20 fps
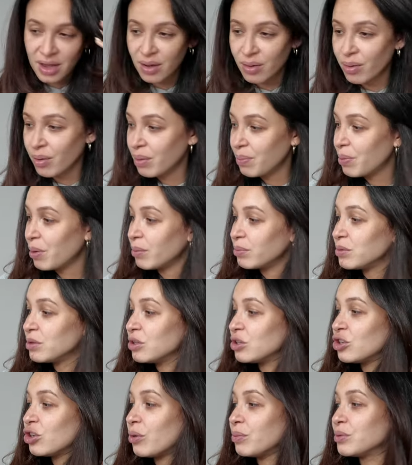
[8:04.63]
when we popped to the
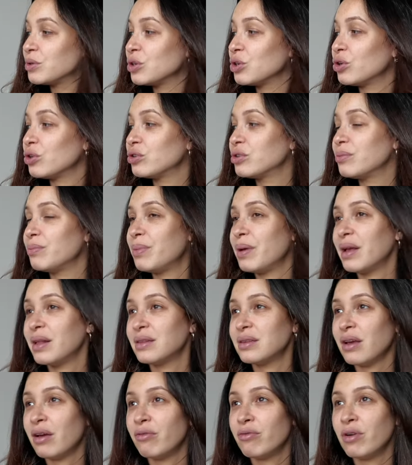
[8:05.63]
shops and got some
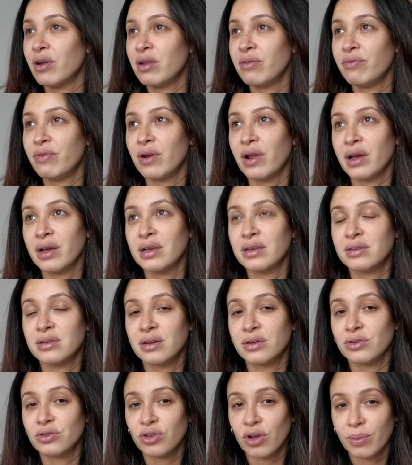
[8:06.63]
bits, I really feel like it's
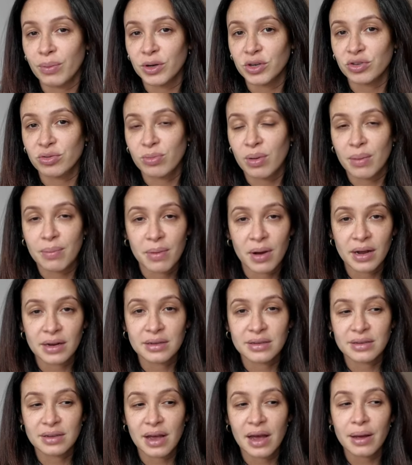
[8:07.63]
done so much for my
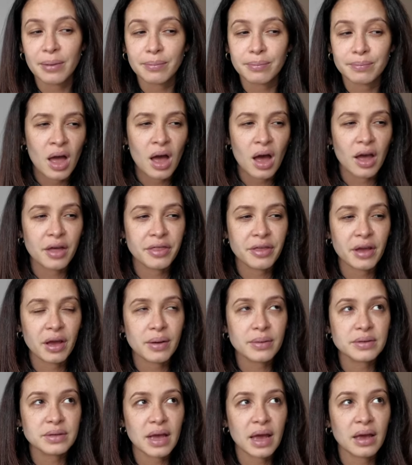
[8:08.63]
mindset. I think
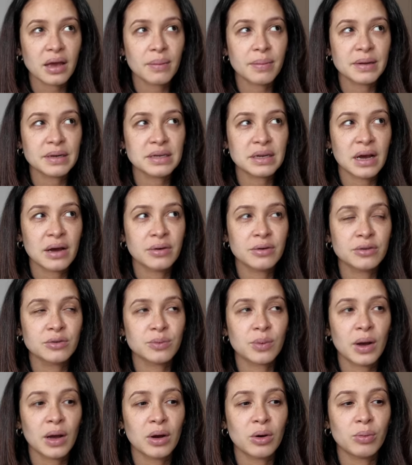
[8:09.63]
I was getting a bit down as
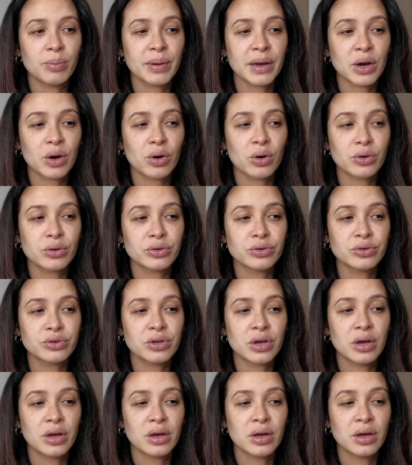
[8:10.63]
well
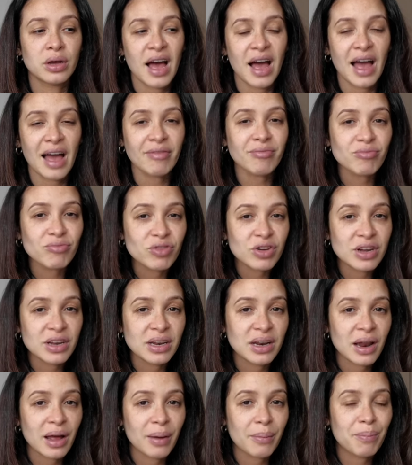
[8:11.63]
because I haven't
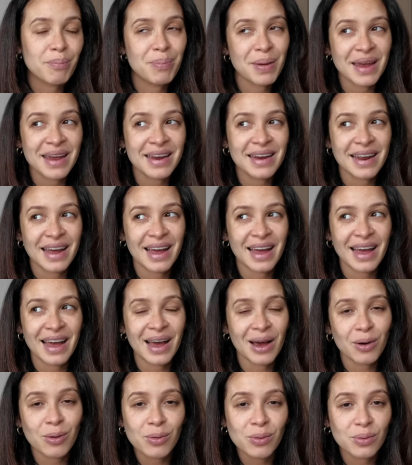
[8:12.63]
really like been
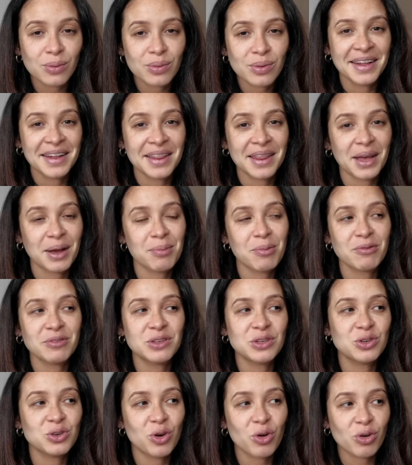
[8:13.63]
out. Like I'm
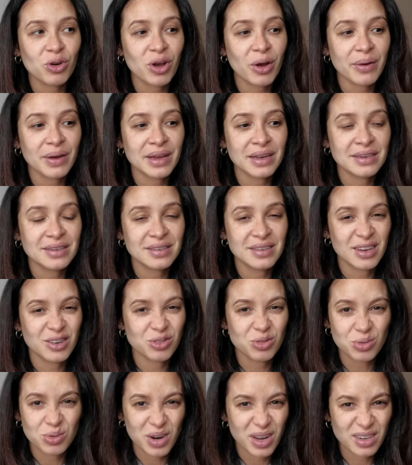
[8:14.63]
obviously not going into
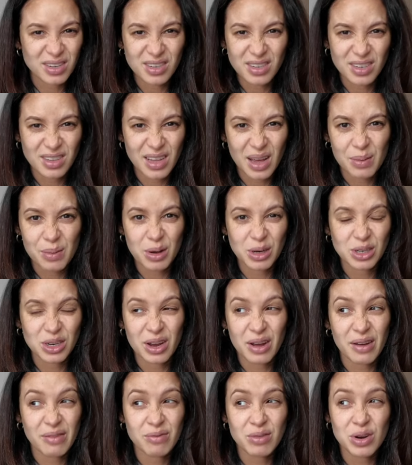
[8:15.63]
central London that much.
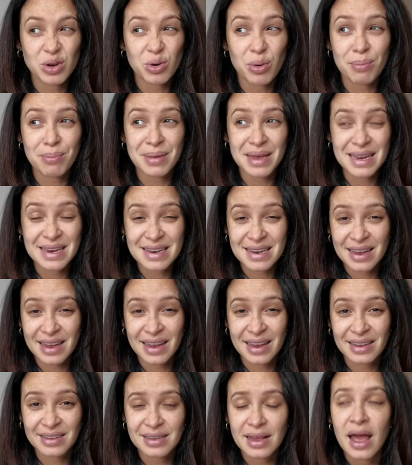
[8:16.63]
I haven't really got
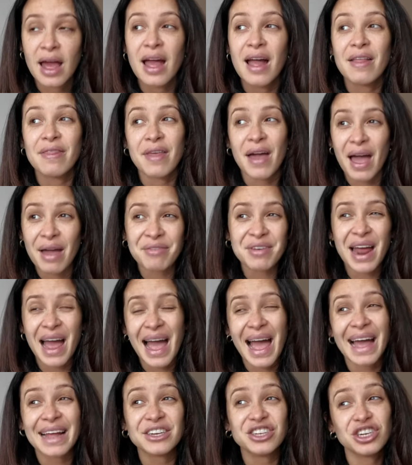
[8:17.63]
meetings. There haven't
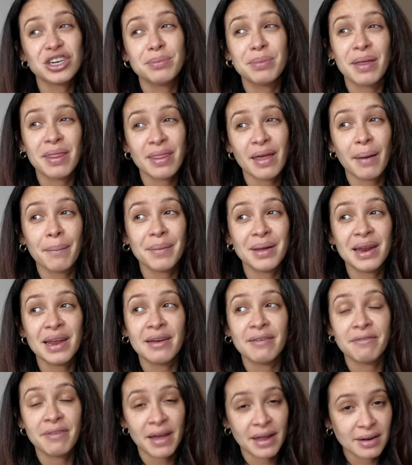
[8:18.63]
actually been that many
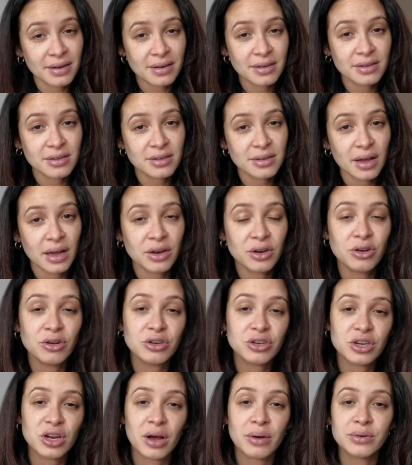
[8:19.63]
events, and
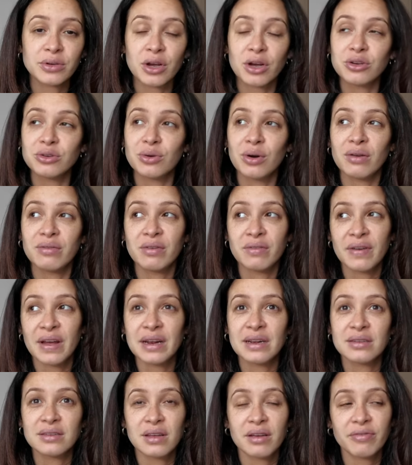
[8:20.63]
usually I would go to a lot of
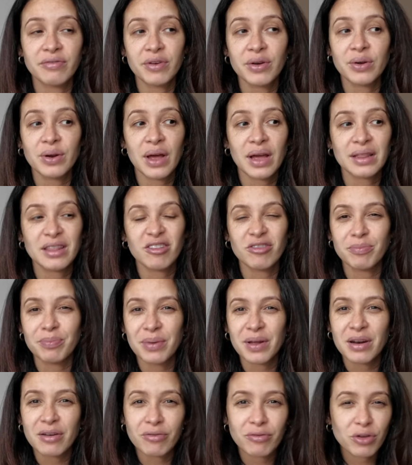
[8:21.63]
events. I feel like there's
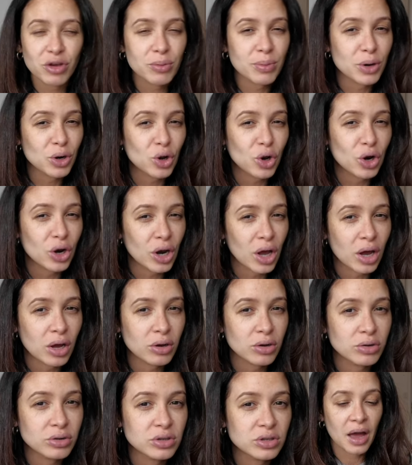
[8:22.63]
been a few but not
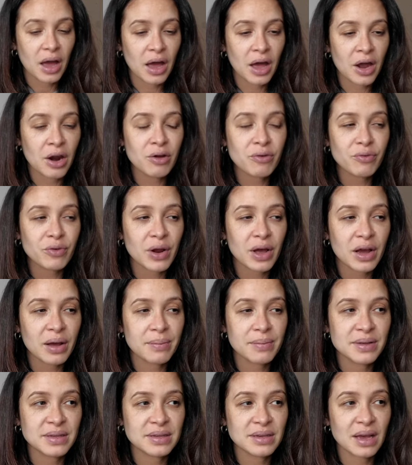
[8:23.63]
loads. I don't feel like
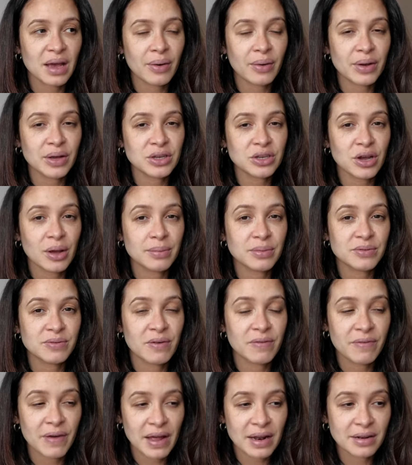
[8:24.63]
I'm missing out in terms of
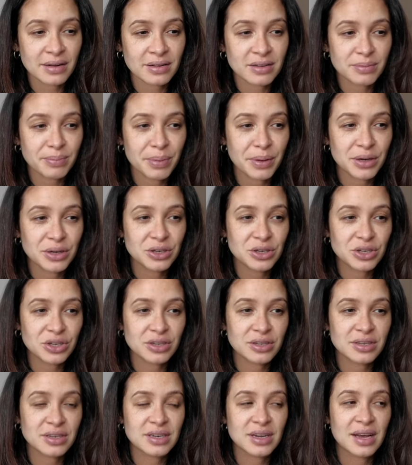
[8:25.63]
events, but
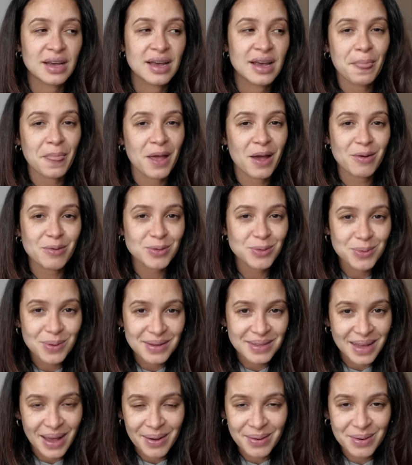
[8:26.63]
just I was
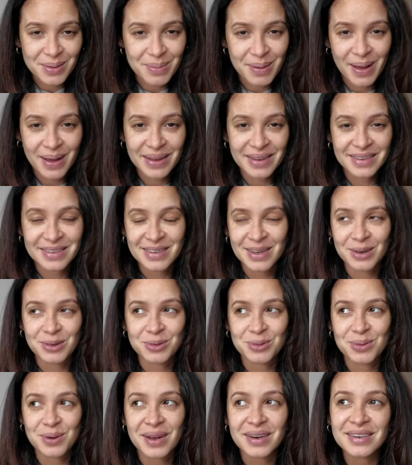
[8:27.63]
always out and about in
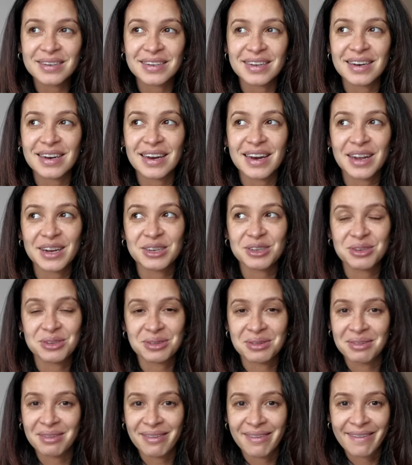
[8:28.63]
central London, and I just